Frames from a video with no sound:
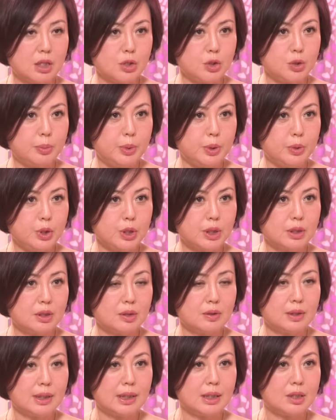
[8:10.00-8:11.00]
contribution
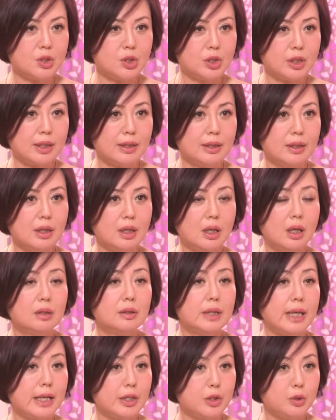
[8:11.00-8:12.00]
to the country on
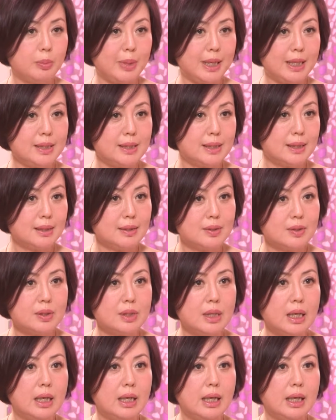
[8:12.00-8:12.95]
an annual basis.